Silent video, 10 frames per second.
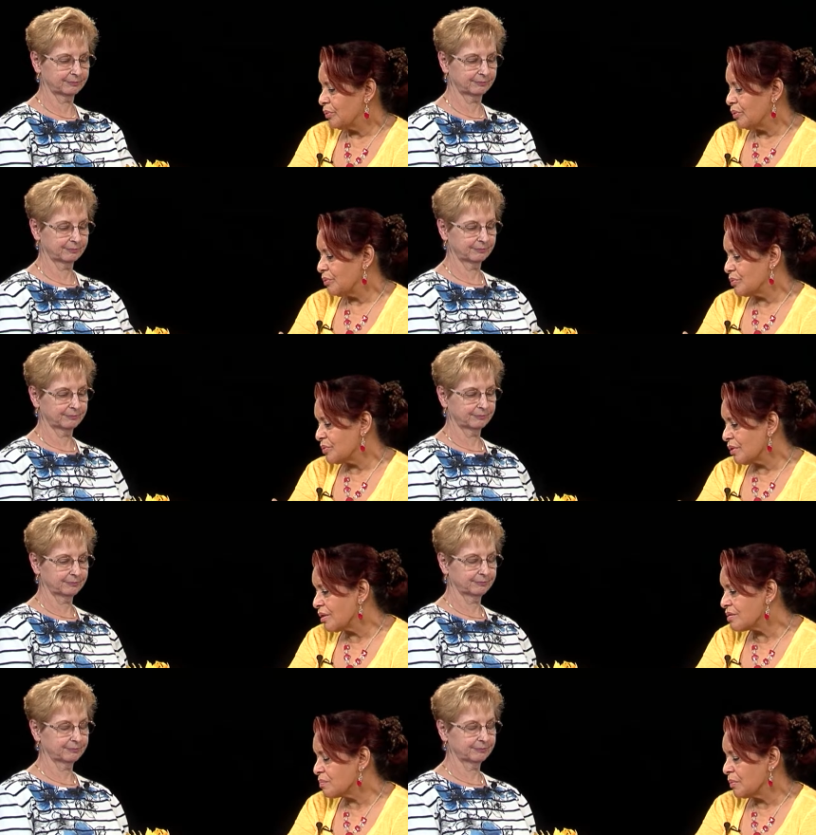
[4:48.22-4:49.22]
Speaker 1: when you lose your
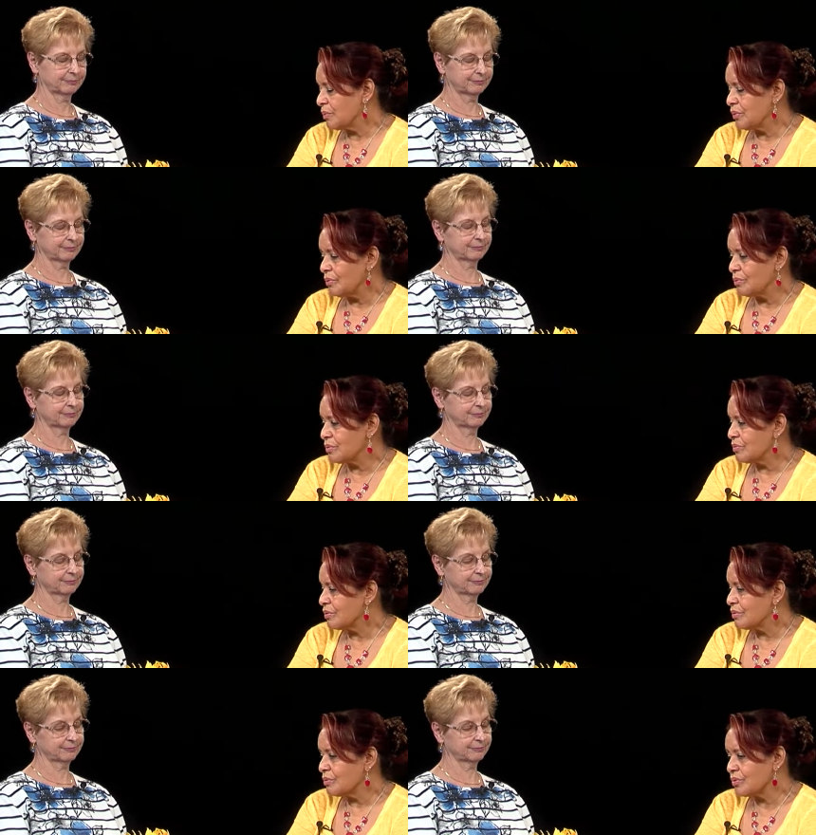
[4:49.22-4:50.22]
husband, when you lose you
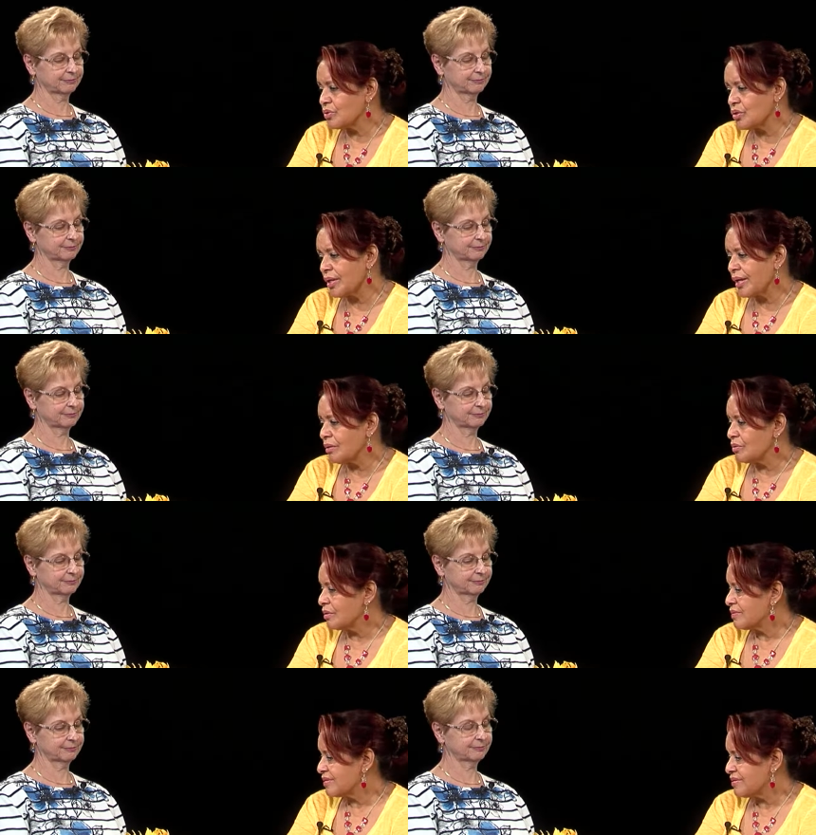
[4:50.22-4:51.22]
could lose a
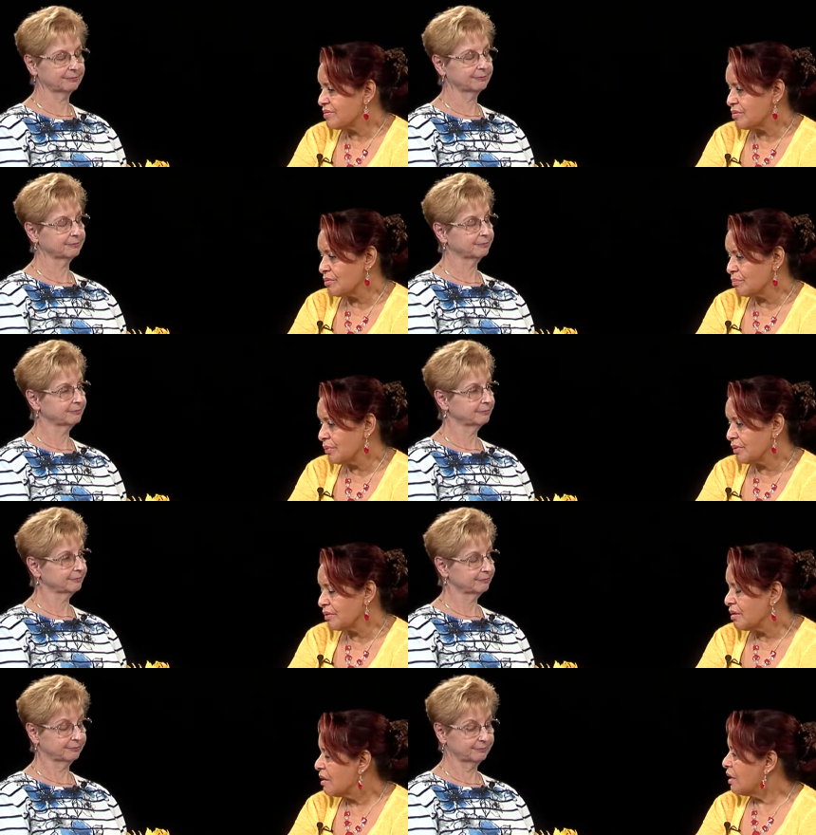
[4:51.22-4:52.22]
child, a sister, a brother,
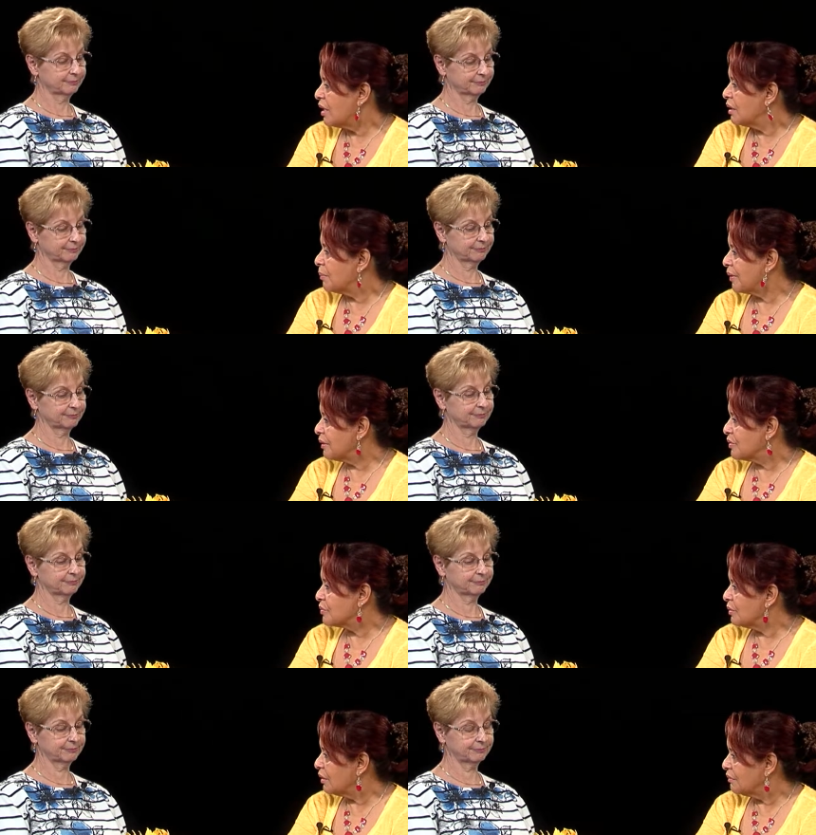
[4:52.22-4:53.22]
anybody
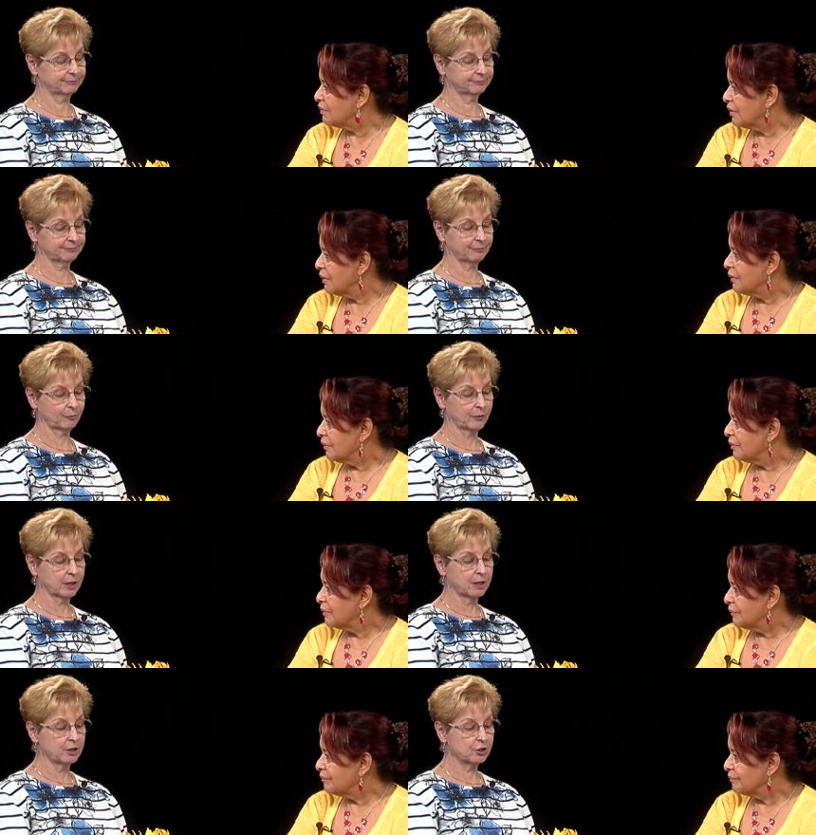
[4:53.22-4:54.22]
that you love. Mm -hmm.
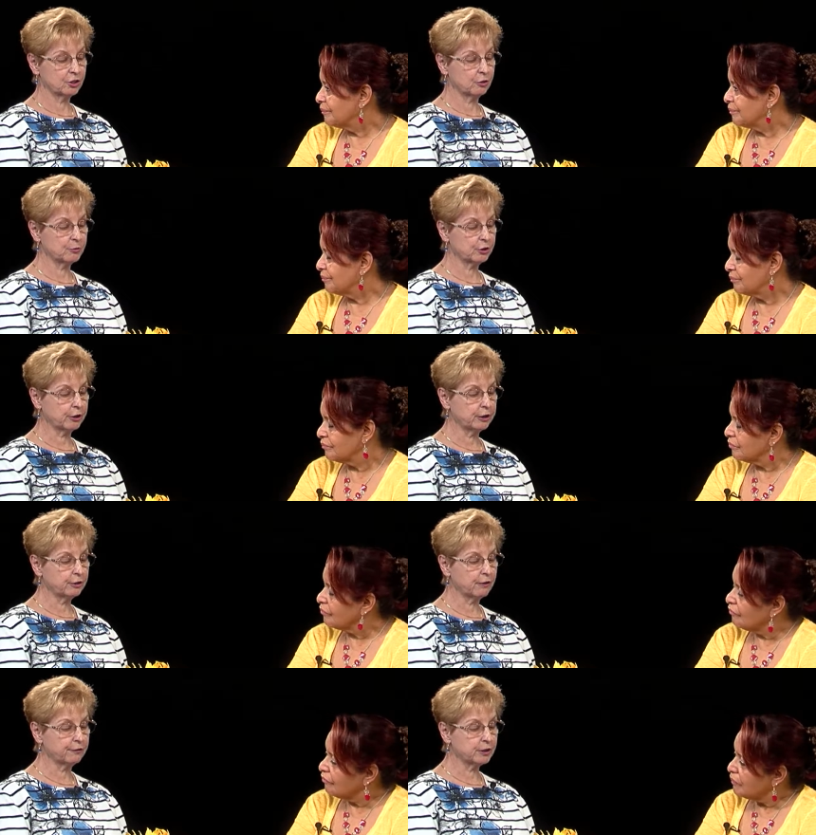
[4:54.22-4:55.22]
Speaker 2: So I'm
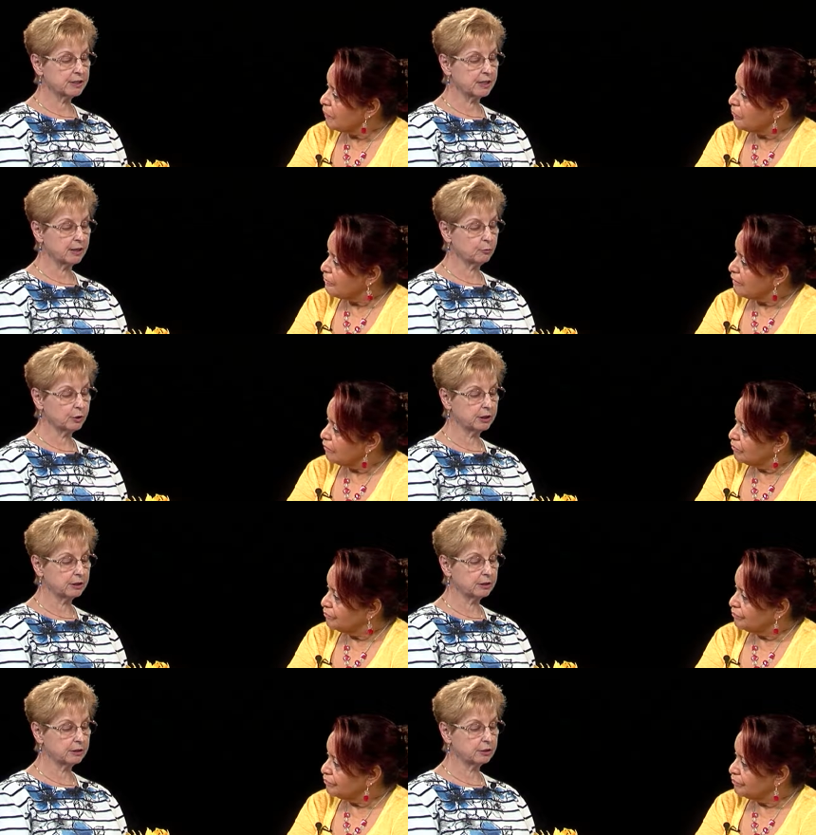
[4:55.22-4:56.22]
starting off with Psalm
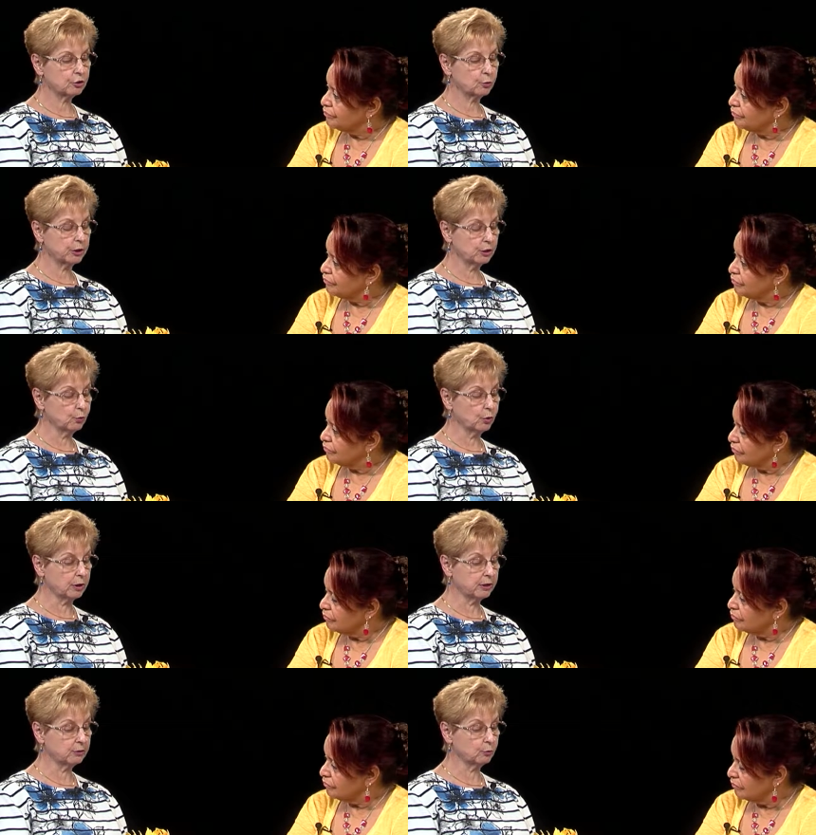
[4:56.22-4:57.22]

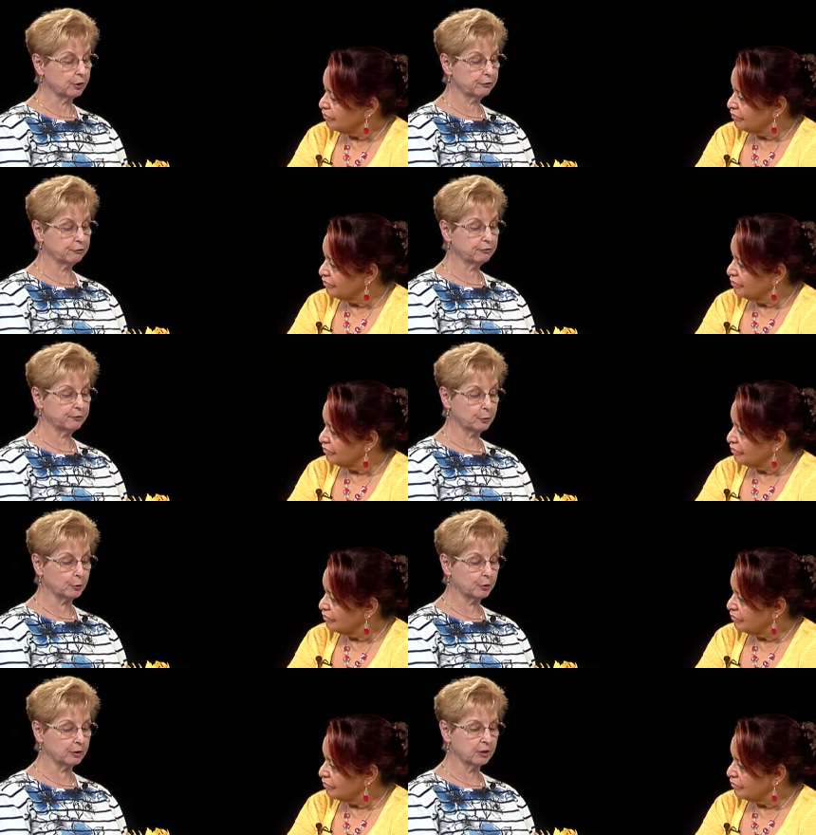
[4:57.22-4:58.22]
121, mm -hmm. one through
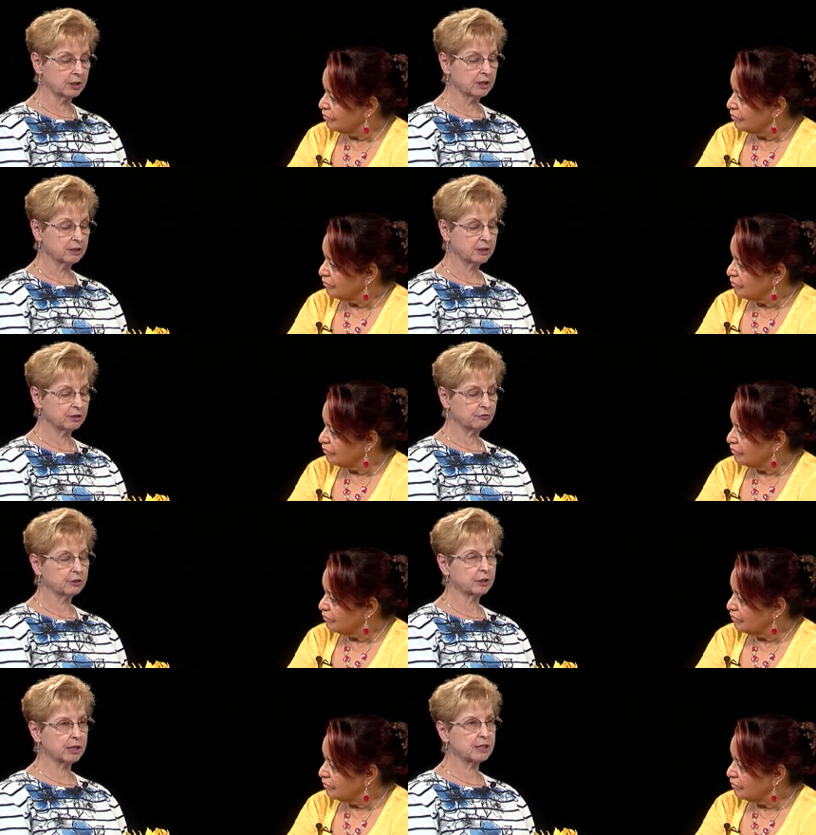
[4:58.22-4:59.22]
four, that
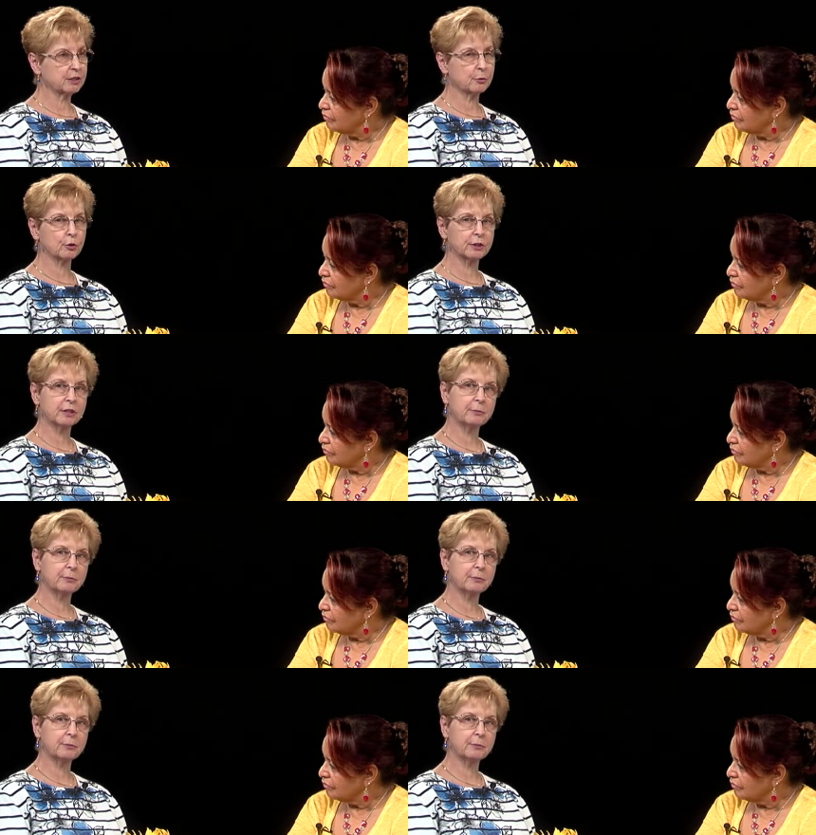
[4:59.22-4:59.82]
really has spoken to